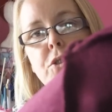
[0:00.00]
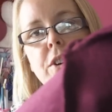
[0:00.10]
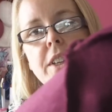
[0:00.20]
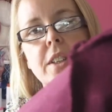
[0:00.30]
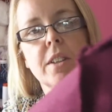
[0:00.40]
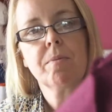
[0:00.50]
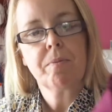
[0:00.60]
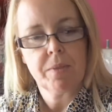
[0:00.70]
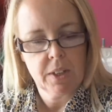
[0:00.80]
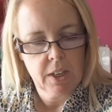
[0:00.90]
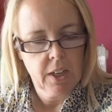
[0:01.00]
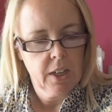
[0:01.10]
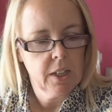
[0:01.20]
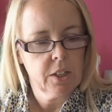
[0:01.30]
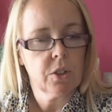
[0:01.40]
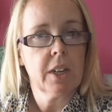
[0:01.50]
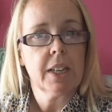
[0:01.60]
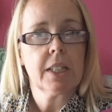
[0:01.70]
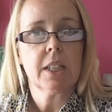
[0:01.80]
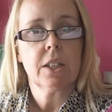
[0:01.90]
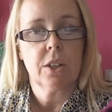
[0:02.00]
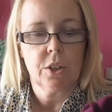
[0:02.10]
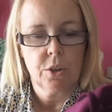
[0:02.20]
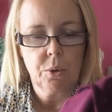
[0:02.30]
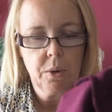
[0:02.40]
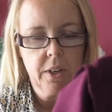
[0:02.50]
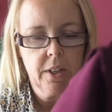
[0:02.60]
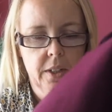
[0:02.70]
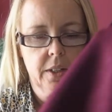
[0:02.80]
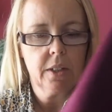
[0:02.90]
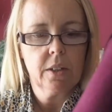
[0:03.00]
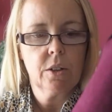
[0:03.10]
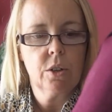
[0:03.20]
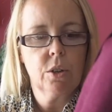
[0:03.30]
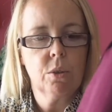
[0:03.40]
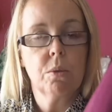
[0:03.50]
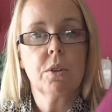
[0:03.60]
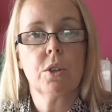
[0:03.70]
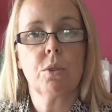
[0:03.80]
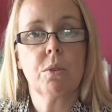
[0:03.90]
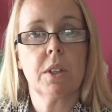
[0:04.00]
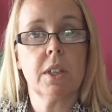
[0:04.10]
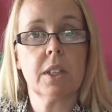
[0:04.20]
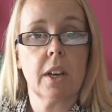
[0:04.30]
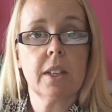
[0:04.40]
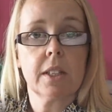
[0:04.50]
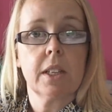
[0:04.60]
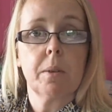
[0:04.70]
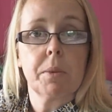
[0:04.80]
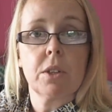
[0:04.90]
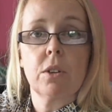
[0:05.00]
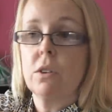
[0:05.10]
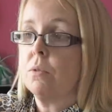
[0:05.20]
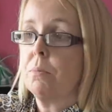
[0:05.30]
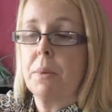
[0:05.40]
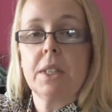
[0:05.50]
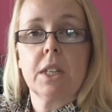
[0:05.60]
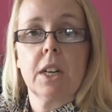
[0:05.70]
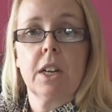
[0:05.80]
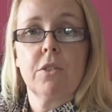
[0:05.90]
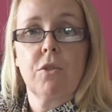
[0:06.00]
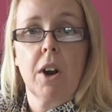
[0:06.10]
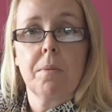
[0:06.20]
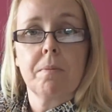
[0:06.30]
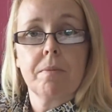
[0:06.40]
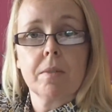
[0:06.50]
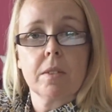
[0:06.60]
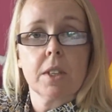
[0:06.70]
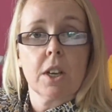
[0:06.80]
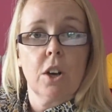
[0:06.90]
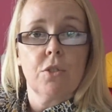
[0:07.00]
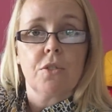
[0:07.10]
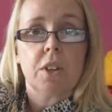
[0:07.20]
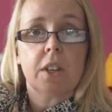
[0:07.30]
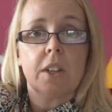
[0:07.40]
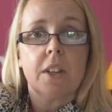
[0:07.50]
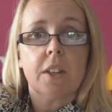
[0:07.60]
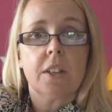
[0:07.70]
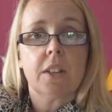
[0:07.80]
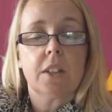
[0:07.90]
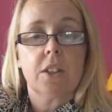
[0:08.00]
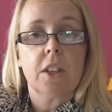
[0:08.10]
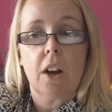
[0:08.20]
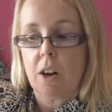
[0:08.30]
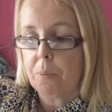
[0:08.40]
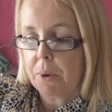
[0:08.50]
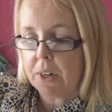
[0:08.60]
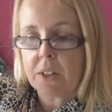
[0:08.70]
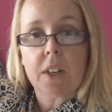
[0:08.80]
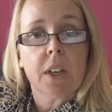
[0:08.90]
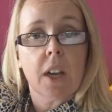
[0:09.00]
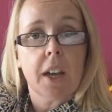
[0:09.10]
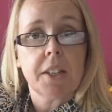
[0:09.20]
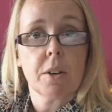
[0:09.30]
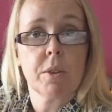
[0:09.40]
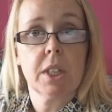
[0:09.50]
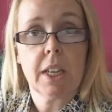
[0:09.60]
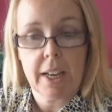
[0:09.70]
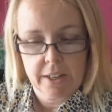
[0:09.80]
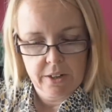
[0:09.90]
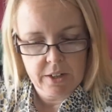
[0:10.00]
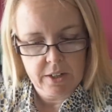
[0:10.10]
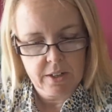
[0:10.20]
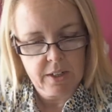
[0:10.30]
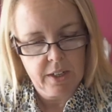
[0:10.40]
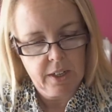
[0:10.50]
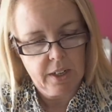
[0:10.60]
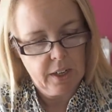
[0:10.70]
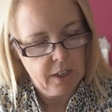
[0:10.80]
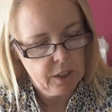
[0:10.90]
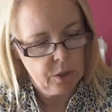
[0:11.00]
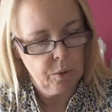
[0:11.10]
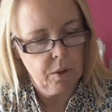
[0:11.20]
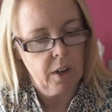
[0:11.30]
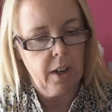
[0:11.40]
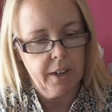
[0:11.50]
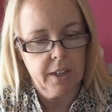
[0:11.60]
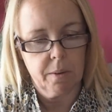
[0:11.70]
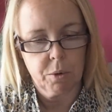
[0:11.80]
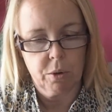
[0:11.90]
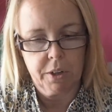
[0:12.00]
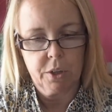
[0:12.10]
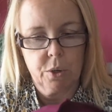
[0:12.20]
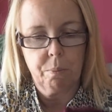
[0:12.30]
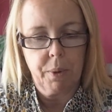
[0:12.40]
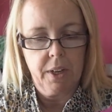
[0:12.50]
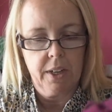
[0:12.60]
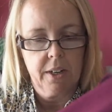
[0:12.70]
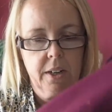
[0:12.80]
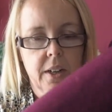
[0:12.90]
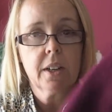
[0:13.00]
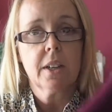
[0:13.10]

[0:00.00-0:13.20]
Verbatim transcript: thread. So the next thing to do is to do the side seam. So basically from the cuff to the armpit and down to the end. So I am going to pin